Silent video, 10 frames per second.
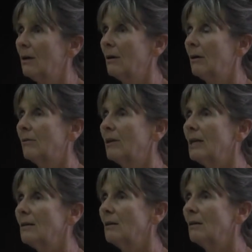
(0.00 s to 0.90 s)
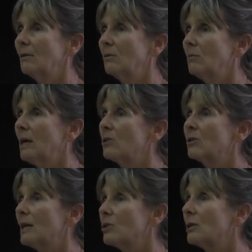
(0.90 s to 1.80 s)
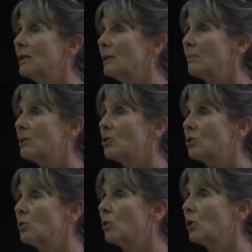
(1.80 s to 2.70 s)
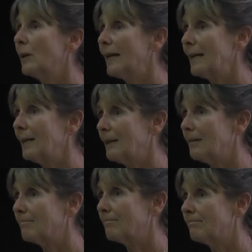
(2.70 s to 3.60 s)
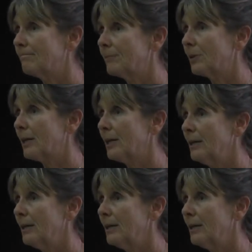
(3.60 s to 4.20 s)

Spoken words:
then you might change a little bit too quickly, okay?